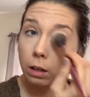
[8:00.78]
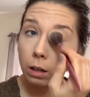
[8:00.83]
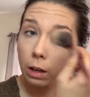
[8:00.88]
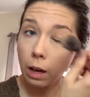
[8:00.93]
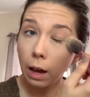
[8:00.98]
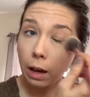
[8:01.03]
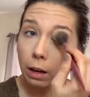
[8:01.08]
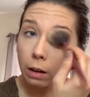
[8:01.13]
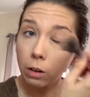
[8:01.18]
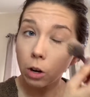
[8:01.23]

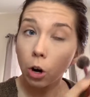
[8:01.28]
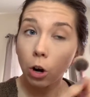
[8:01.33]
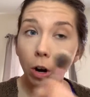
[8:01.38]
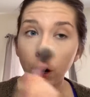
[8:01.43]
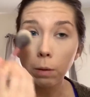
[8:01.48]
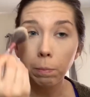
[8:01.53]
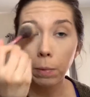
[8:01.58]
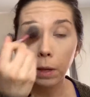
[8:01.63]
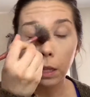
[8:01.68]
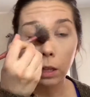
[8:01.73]
kind of
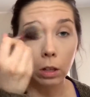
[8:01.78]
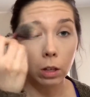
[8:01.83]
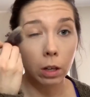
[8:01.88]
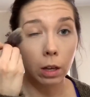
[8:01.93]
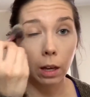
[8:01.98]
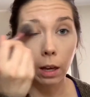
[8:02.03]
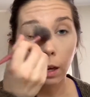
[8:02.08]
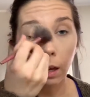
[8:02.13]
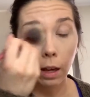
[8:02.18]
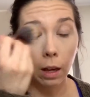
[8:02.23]
crepey
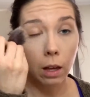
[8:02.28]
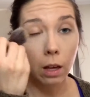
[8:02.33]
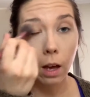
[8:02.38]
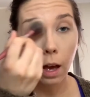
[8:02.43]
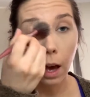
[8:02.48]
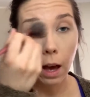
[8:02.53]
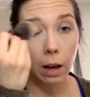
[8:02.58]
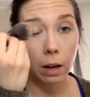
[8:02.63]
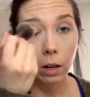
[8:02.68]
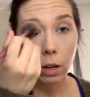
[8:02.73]
looking
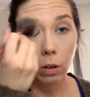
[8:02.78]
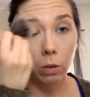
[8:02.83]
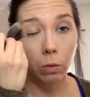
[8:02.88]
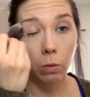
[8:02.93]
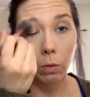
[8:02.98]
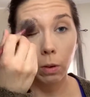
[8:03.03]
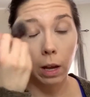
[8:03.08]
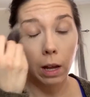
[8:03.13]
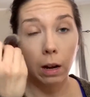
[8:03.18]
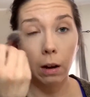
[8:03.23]
on
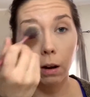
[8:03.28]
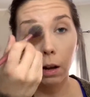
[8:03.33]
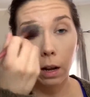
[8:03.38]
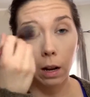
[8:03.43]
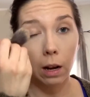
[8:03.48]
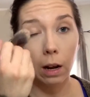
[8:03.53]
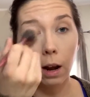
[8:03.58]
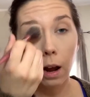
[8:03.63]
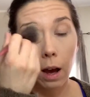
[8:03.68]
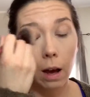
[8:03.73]
you
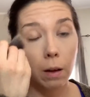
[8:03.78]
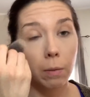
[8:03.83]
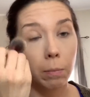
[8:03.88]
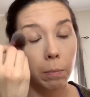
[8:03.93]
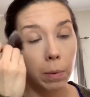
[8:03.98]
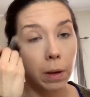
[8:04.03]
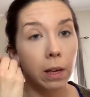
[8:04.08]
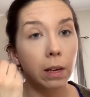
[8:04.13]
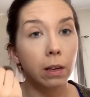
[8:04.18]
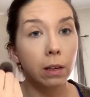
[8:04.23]
and not
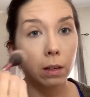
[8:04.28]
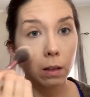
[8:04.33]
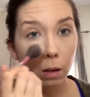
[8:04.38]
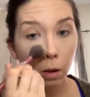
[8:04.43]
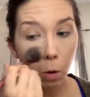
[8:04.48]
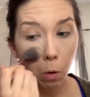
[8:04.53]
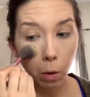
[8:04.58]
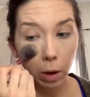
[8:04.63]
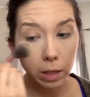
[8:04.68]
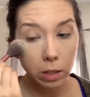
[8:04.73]
be
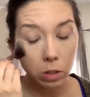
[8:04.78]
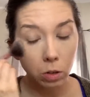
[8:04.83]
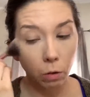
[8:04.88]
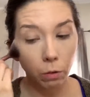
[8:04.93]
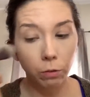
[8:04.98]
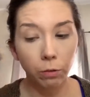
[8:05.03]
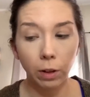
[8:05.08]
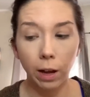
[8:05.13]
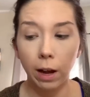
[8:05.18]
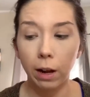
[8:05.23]
quite so
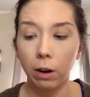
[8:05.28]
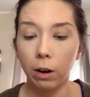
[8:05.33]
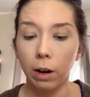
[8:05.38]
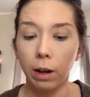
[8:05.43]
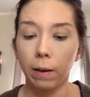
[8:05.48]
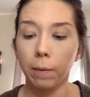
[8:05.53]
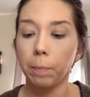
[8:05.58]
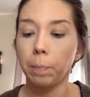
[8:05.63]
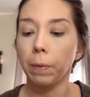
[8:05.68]
flattering.